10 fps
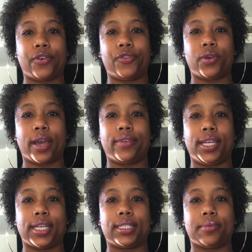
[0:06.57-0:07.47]
If you haven't
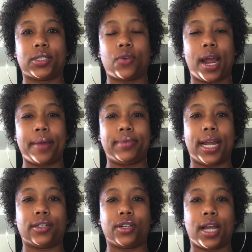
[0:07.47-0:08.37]
yet subscribed,
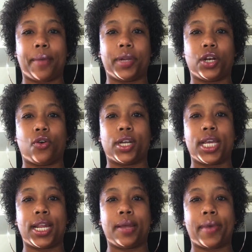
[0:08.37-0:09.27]
liked, or commented on
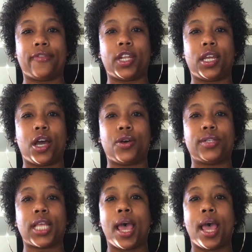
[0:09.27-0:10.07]
any of my videos,